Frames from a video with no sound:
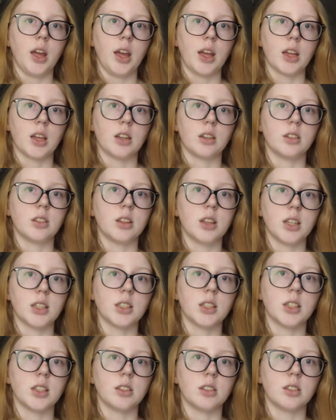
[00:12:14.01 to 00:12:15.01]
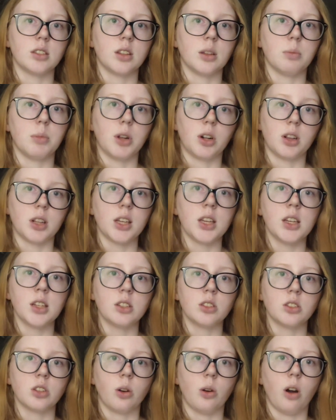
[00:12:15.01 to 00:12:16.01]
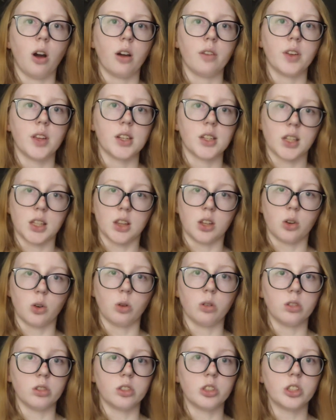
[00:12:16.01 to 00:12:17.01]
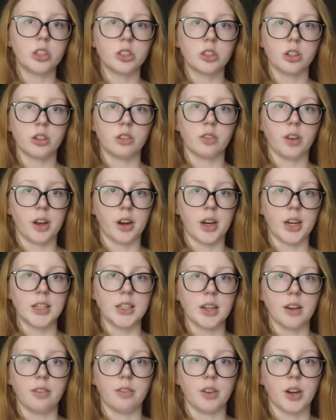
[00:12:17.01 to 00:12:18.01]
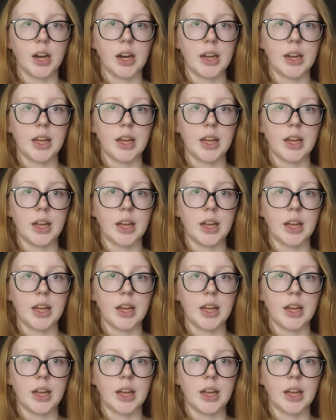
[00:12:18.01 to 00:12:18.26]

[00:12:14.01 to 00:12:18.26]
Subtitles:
and this is the Middle East, so obviously the cultures are very different,